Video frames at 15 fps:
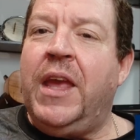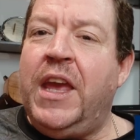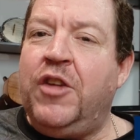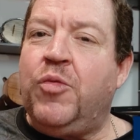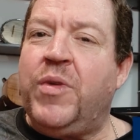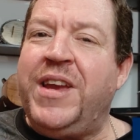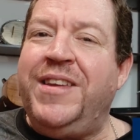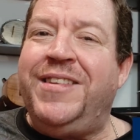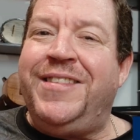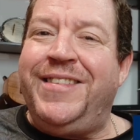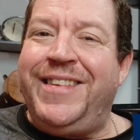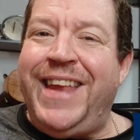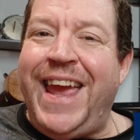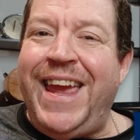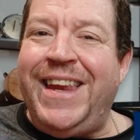It reads
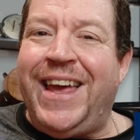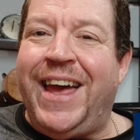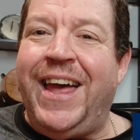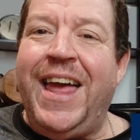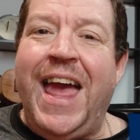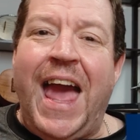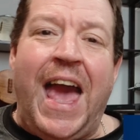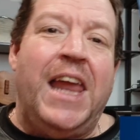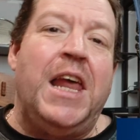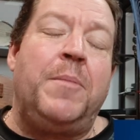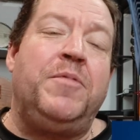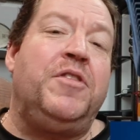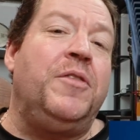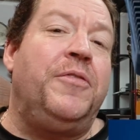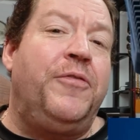data at
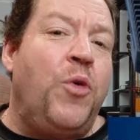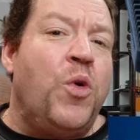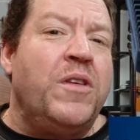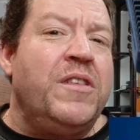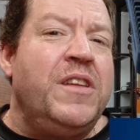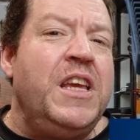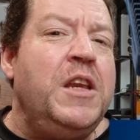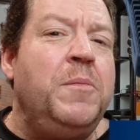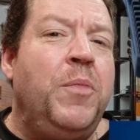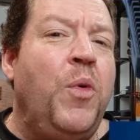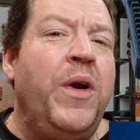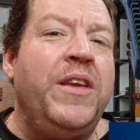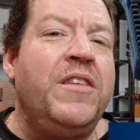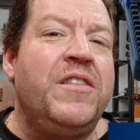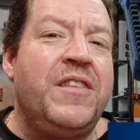up to
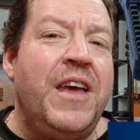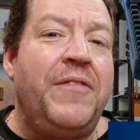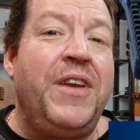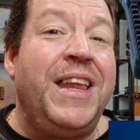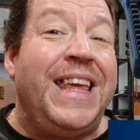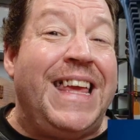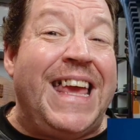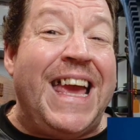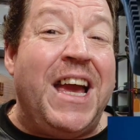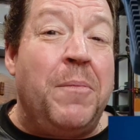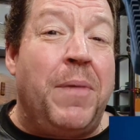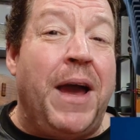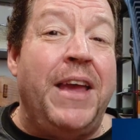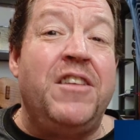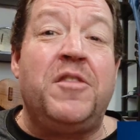14.7
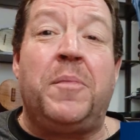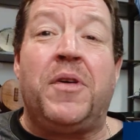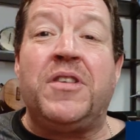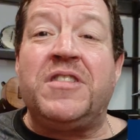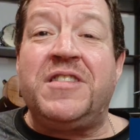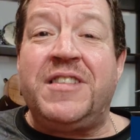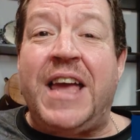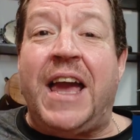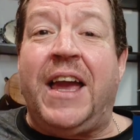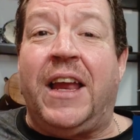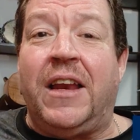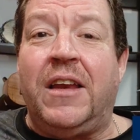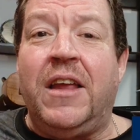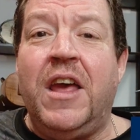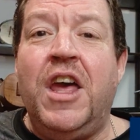gigabytes per
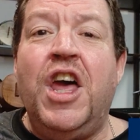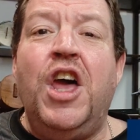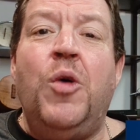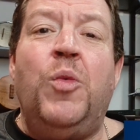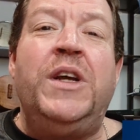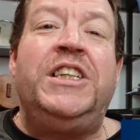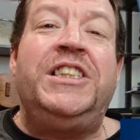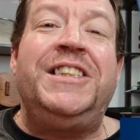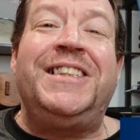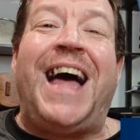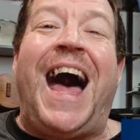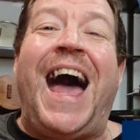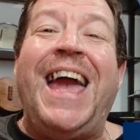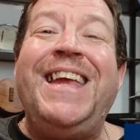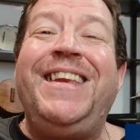second, which is
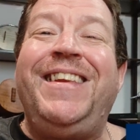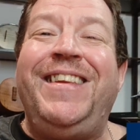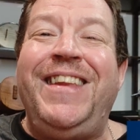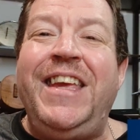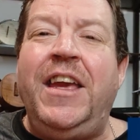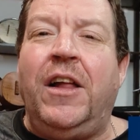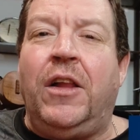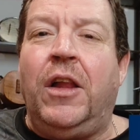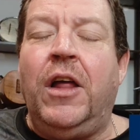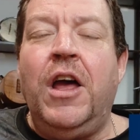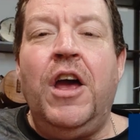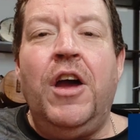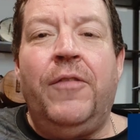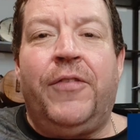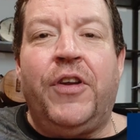ideal
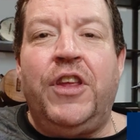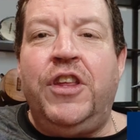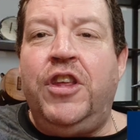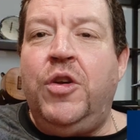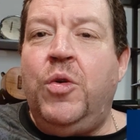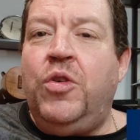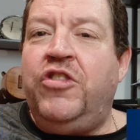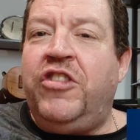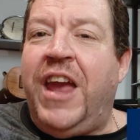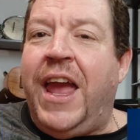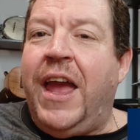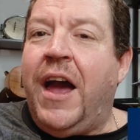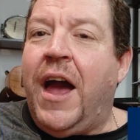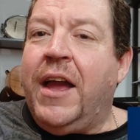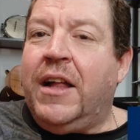for huge
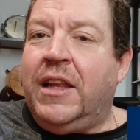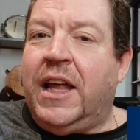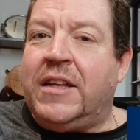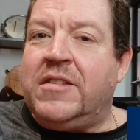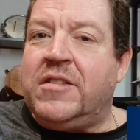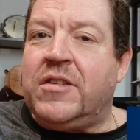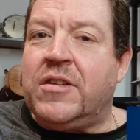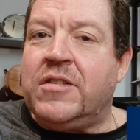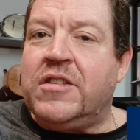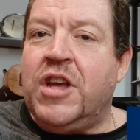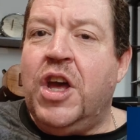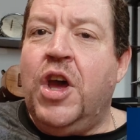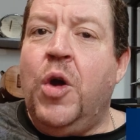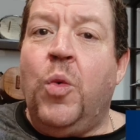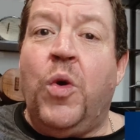AI clusters
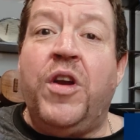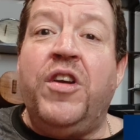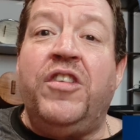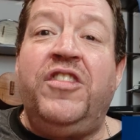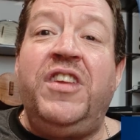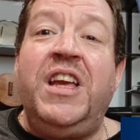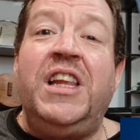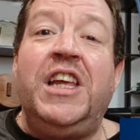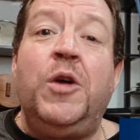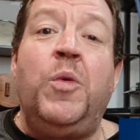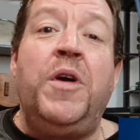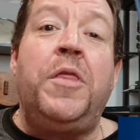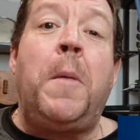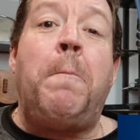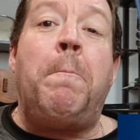where you're dealing
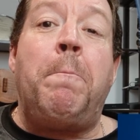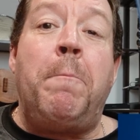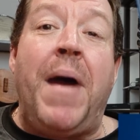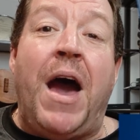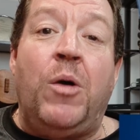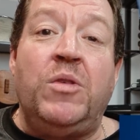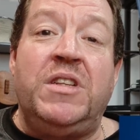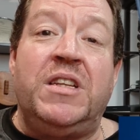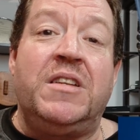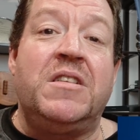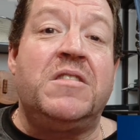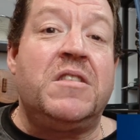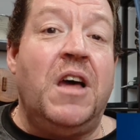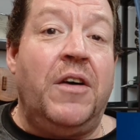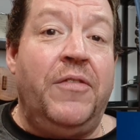with
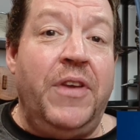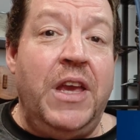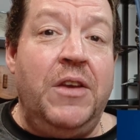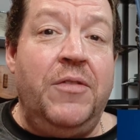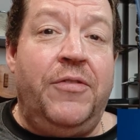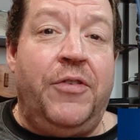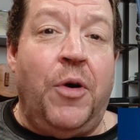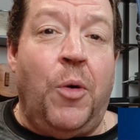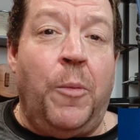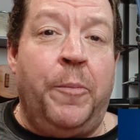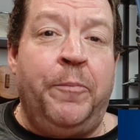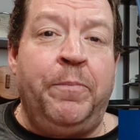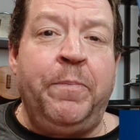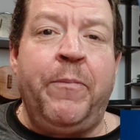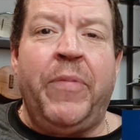mountains of info.
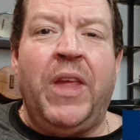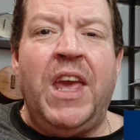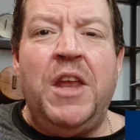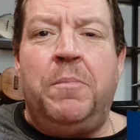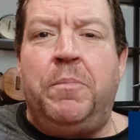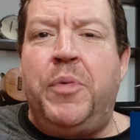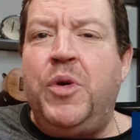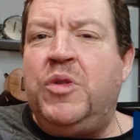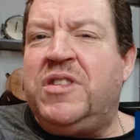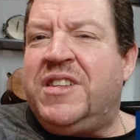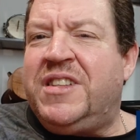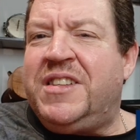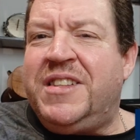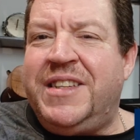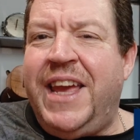It
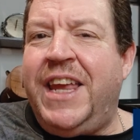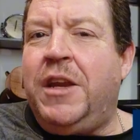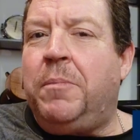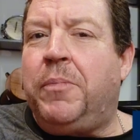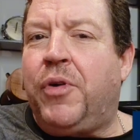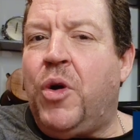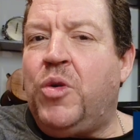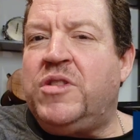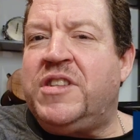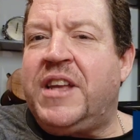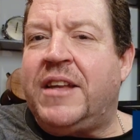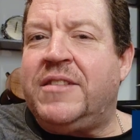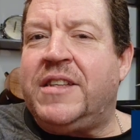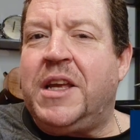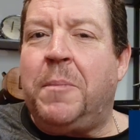boosts data
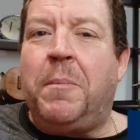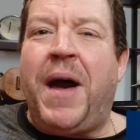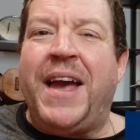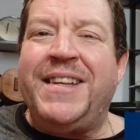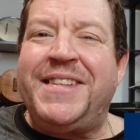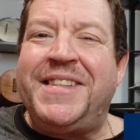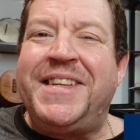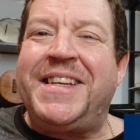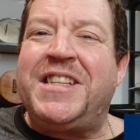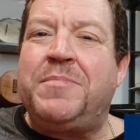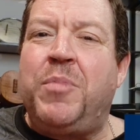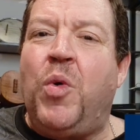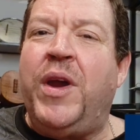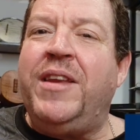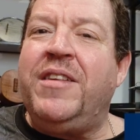processing by
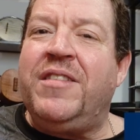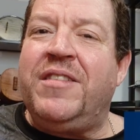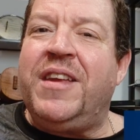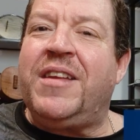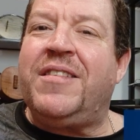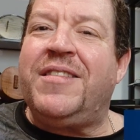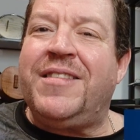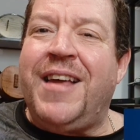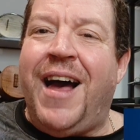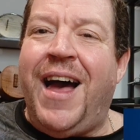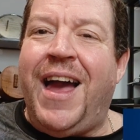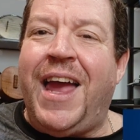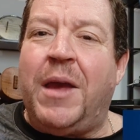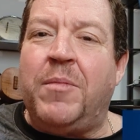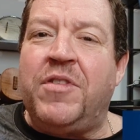6.6
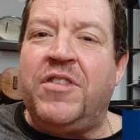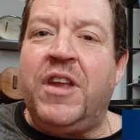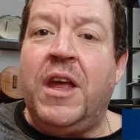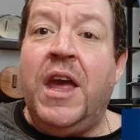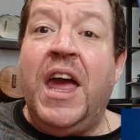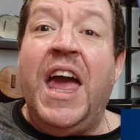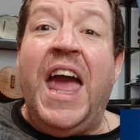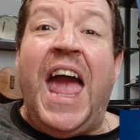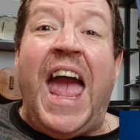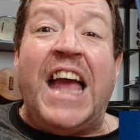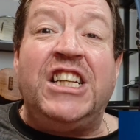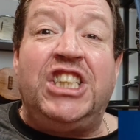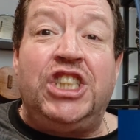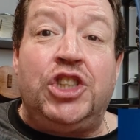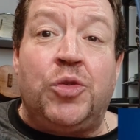times
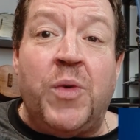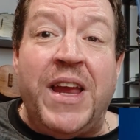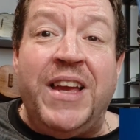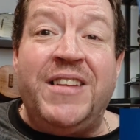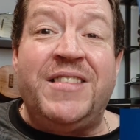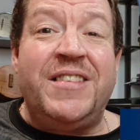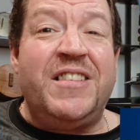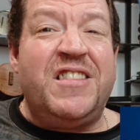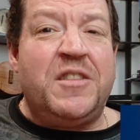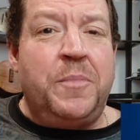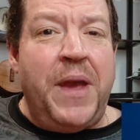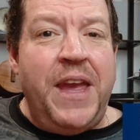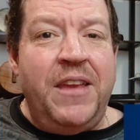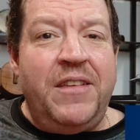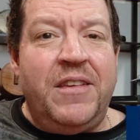and shrinks
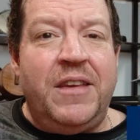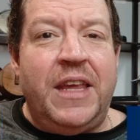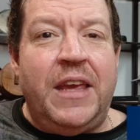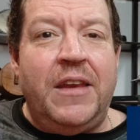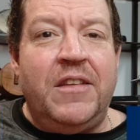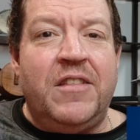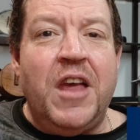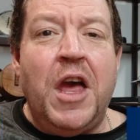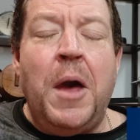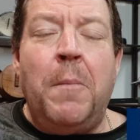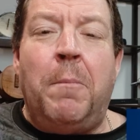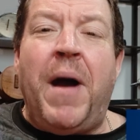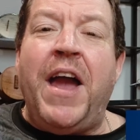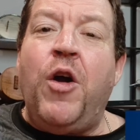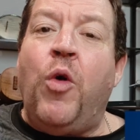space needs
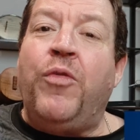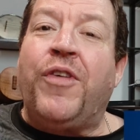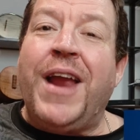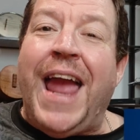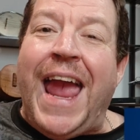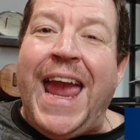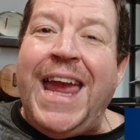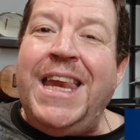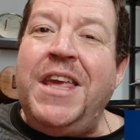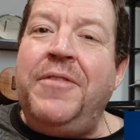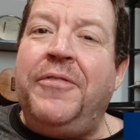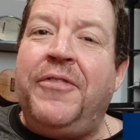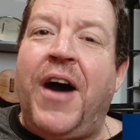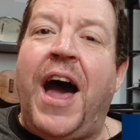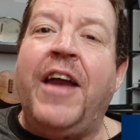by over
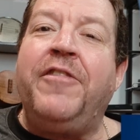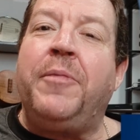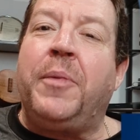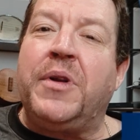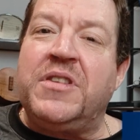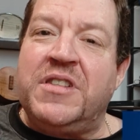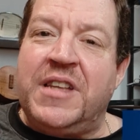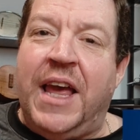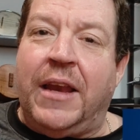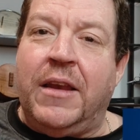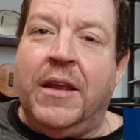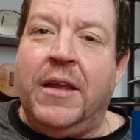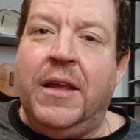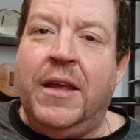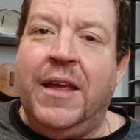
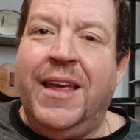85%.